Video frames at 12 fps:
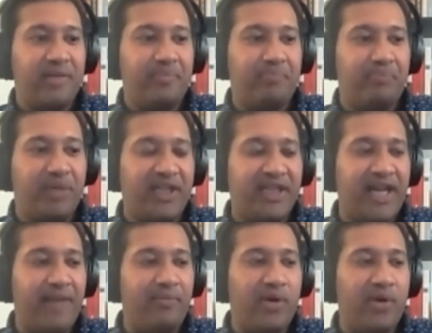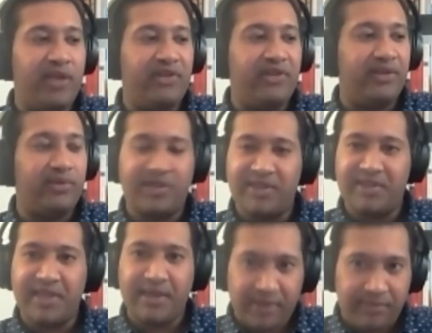But at that point, you said the words,
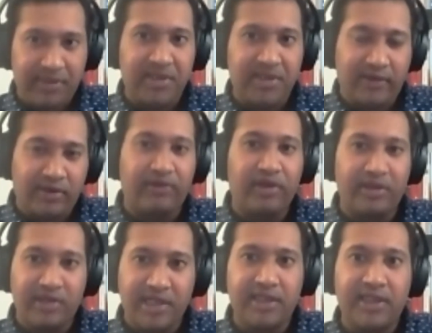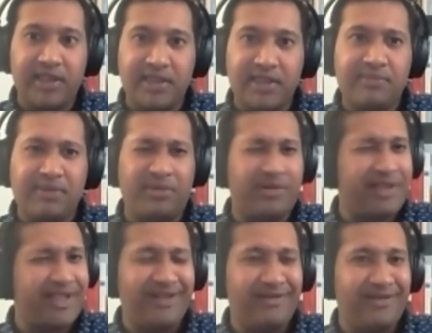I want to build software for utilities. People were
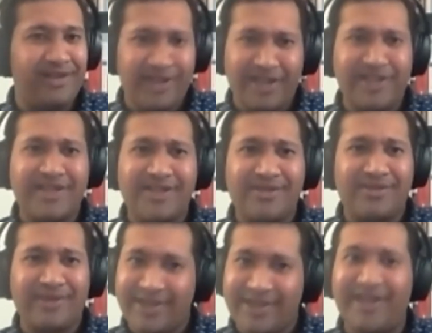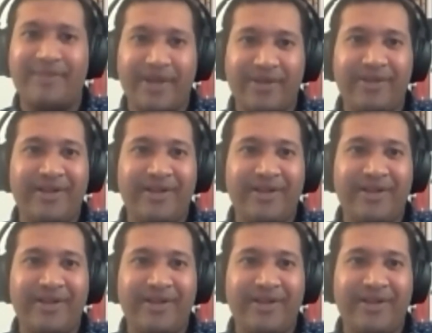like, you're nuts. What are you talking about?